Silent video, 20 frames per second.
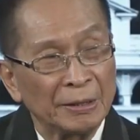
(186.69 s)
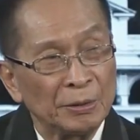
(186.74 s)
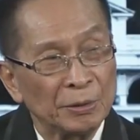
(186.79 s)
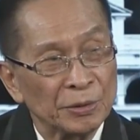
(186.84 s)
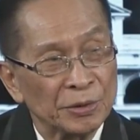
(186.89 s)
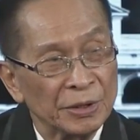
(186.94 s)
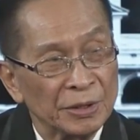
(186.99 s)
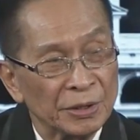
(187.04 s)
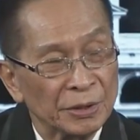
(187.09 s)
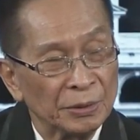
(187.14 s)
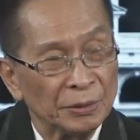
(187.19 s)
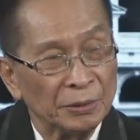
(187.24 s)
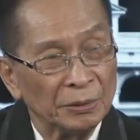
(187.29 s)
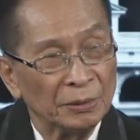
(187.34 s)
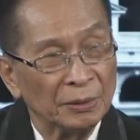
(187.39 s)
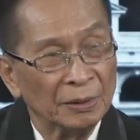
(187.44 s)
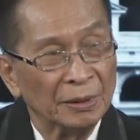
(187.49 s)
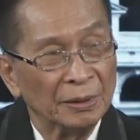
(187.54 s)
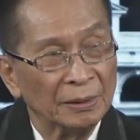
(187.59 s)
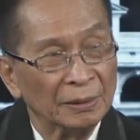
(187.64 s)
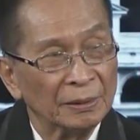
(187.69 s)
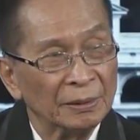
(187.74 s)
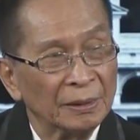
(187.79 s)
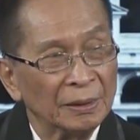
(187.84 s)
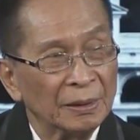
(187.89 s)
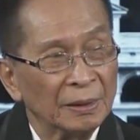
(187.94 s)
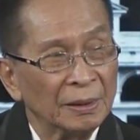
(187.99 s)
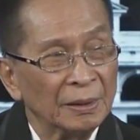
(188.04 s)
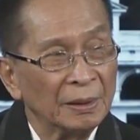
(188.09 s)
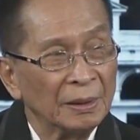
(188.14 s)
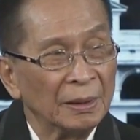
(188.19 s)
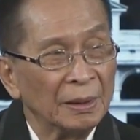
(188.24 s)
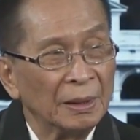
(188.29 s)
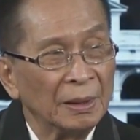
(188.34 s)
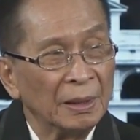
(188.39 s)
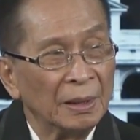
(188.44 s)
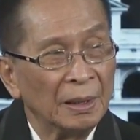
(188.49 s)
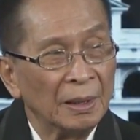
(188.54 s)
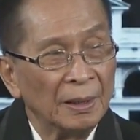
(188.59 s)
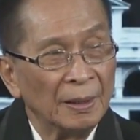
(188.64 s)
Luxin siguro.
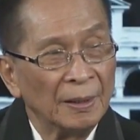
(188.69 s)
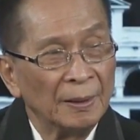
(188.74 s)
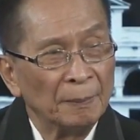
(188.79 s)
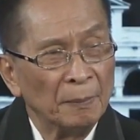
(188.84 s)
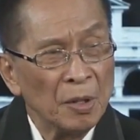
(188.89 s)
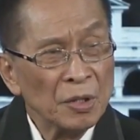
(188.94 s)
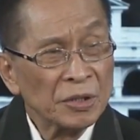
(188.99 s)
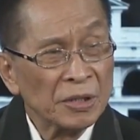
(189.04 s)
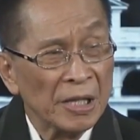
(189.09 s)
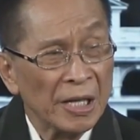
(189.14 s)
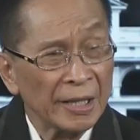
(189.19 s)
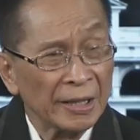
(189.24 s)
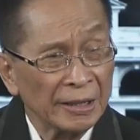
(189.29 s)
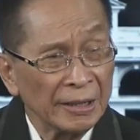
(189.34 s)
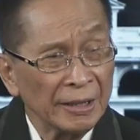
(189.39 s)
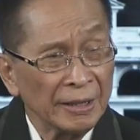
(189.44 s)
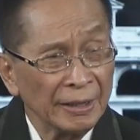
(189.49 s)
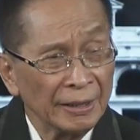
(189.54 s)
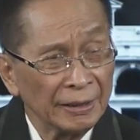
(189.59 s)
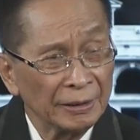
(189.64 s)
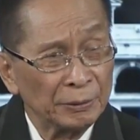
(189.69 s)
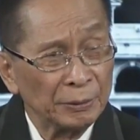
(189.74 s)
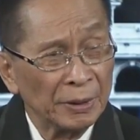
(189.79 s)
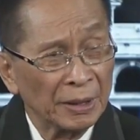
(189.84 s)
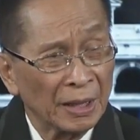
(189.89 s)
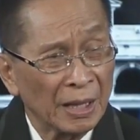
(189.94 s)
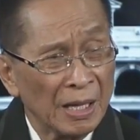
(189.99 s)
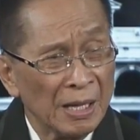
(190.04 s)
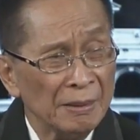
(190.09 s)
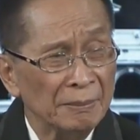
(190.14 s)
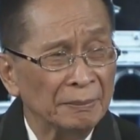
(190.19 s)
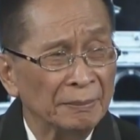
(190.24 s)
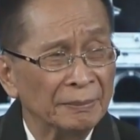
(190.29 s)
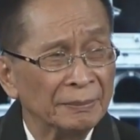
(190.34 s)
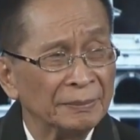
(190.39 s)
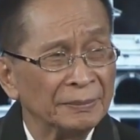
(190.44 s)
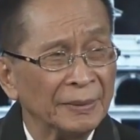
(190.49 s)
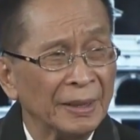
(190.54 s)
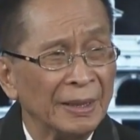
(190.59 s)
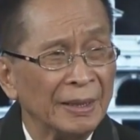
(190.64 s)
Most likely, it will come.
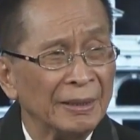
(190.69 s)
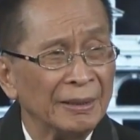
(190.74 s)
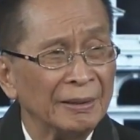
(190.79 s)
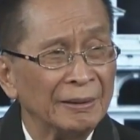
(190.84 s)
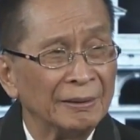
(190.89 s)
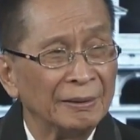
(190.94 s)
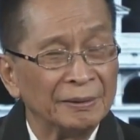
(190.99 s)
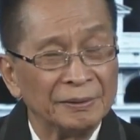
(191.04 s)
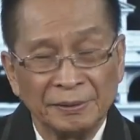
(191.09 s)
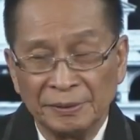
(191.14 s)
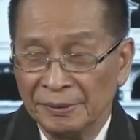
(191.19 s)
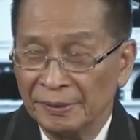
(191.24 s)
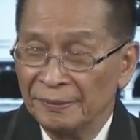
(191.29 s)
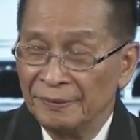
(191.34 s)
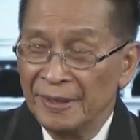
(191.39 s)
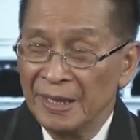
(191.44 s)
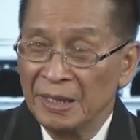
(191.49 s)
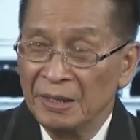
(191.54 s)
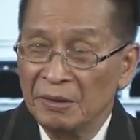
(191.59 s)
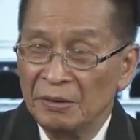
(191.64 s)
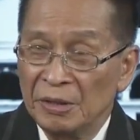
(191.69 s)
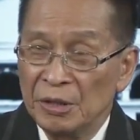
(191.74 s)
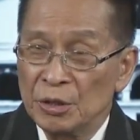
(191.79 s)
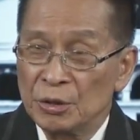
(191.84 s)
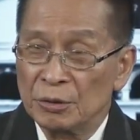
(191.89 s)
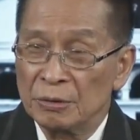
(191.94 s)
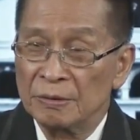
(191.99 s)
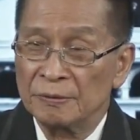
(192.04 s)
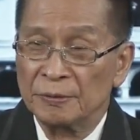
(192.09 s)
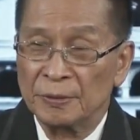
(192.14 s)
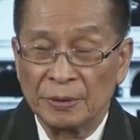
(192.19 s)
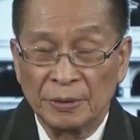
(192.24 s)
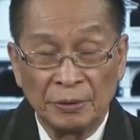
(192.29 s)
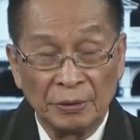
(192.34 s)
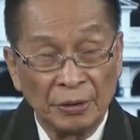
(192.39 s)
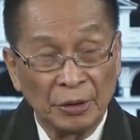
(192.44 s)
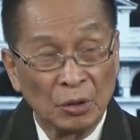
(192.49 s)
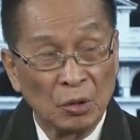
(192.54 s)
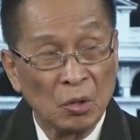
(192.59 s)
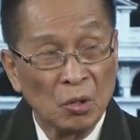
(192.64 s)
Well, the very reason for the
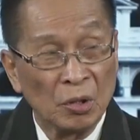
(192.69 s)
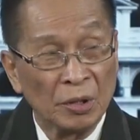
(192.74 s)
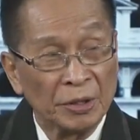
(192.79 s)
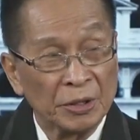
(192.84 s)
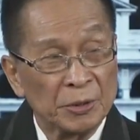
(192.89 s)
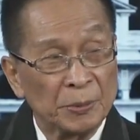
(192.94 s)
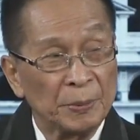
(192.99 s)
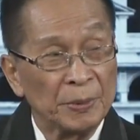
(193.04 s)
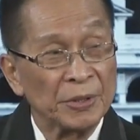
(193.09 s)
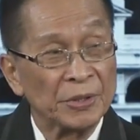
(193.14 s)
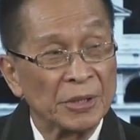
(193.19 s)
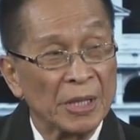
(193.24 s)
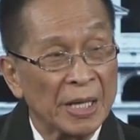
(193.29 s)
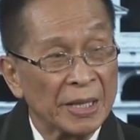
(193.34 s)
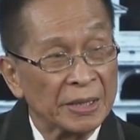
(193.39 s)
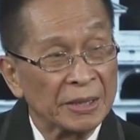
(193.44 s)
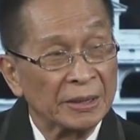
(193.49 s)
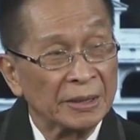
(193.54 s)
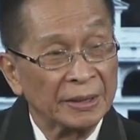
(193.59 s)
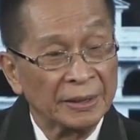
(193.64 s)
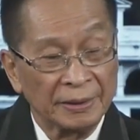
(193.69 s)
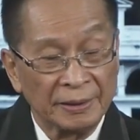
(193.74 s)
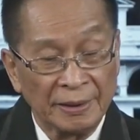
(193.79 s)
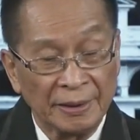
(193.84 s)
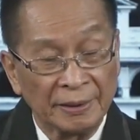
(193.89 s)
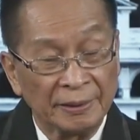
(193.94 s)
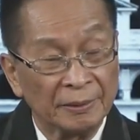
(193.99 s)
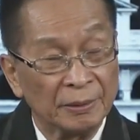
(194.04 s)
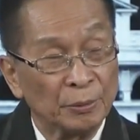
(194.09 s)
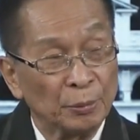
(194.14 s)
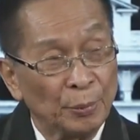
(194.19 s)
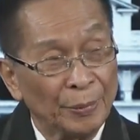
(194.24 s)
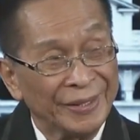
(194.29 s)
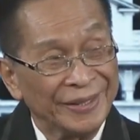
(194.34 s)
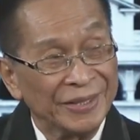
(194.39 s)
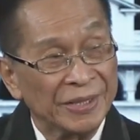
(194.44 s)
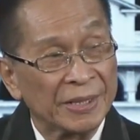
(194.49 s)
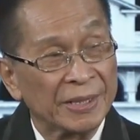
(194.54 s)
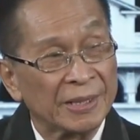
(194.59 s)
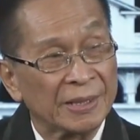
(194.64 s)
recall is precisely that
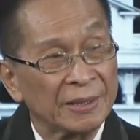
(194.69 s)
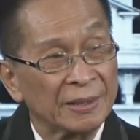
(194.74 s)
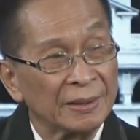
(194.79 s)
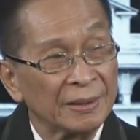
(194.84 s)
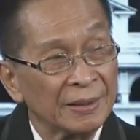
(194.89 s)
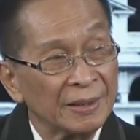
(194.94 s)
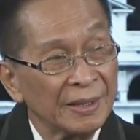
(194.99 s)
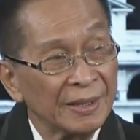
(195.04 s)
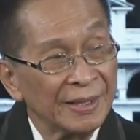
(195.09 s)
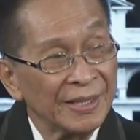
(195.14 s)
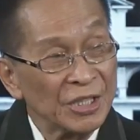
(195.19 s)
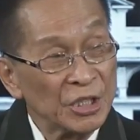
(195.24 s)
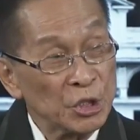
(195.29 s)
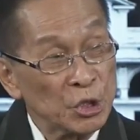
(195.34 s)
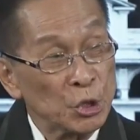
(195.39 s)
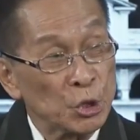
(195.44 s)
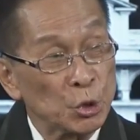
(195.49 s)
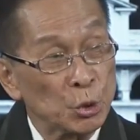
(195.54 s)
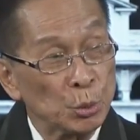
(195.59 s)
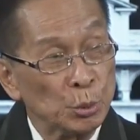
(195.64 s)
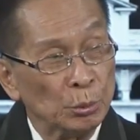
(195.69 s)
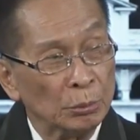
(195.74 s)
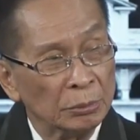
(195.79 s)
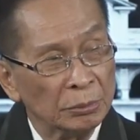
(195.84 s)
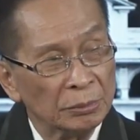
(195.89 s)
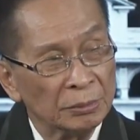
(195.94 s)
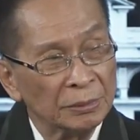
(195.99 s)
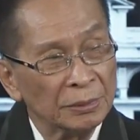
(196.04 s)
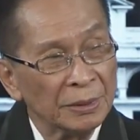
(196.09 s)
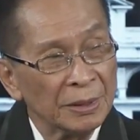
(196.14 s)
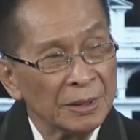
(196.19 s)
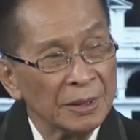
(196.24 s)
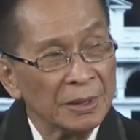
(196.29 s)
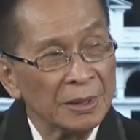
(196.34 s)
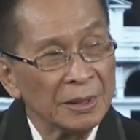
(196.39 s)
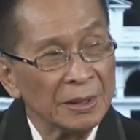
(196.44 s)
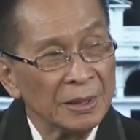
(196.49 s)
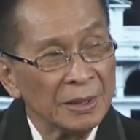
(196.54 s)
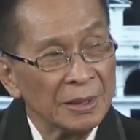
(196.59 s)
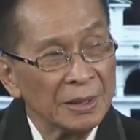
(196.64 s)
waste issue.
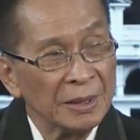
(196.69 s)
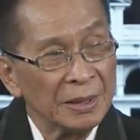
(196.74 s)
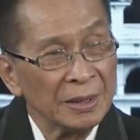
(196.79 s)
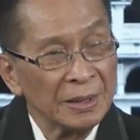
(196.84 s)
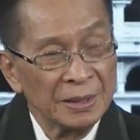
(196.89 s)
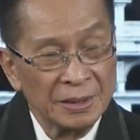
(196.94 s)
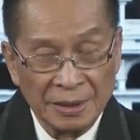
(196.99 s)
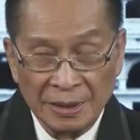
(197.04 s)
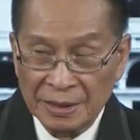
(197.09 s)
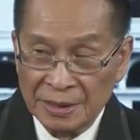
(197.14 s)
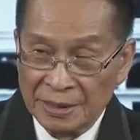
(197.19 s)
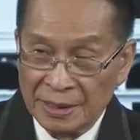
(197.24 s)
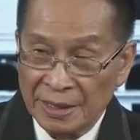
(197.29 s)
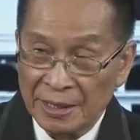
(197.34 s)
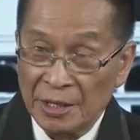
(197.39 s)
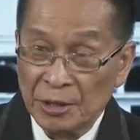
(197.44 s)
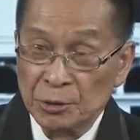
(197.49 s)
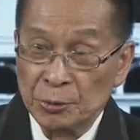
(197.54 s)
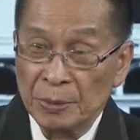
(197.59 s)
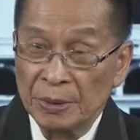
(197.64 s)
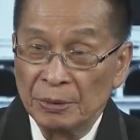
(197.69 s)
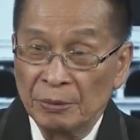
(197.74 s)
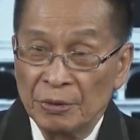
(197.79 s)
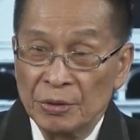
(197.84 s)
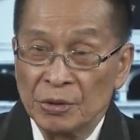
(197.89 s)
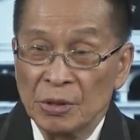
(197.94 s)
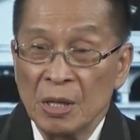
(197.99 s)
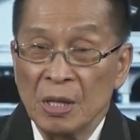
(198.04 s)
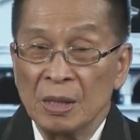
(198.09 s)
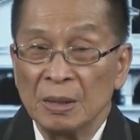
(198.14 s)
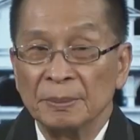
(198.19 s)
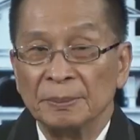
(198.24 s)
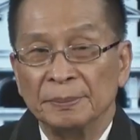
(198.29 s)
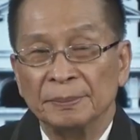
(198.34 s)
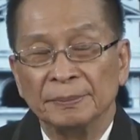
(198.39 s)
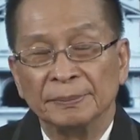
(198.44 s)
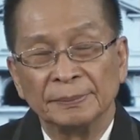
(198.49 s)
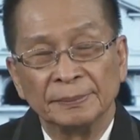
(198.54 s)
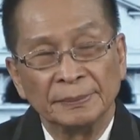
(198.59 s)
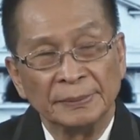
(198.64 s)
Since that has been resolved,
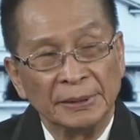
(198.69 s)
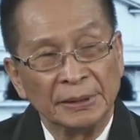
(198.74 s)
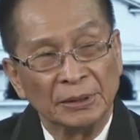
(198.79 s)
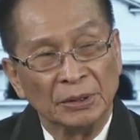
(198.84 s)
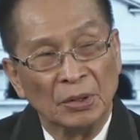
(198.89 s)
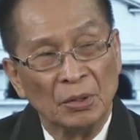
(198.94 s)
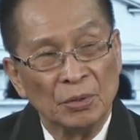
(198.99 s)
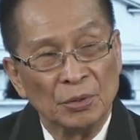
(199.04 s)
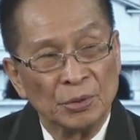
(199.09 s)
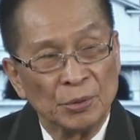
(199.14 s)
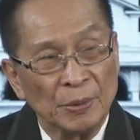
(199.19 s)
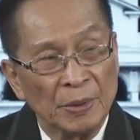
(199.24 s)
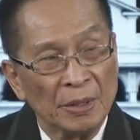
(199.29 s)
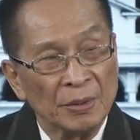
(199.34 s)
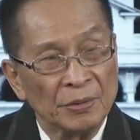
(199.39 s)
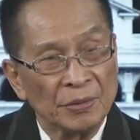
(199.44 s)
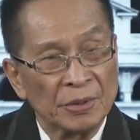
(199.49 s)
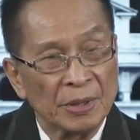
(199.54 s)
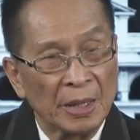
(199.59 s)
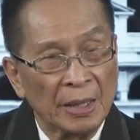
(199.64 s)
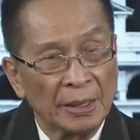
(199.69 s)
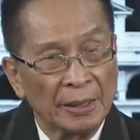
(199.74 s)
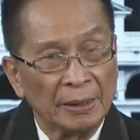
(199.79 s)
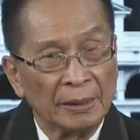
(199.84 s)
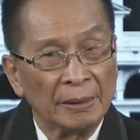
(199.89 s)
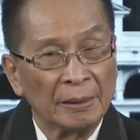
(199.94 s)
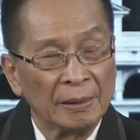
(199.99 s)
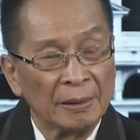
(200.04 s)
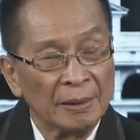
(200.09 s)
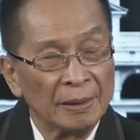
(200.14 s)
it goes without saying